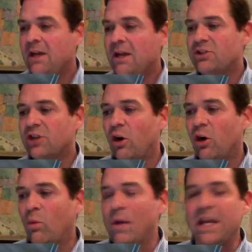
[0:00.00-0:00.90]

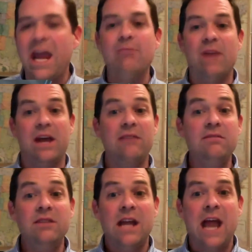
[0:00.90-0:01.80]
So we came
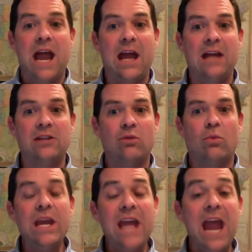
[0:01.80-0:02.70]
in and
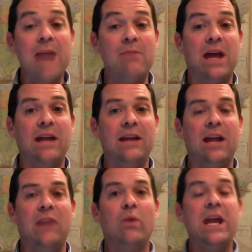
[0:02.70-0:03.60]

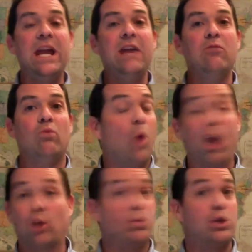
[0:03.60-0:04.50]
we
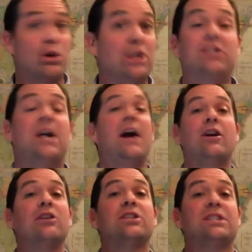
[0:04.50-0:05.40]
worked with your
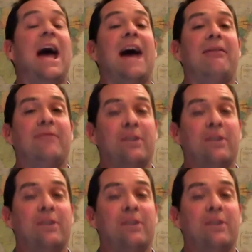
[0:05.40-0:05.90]
entire staff,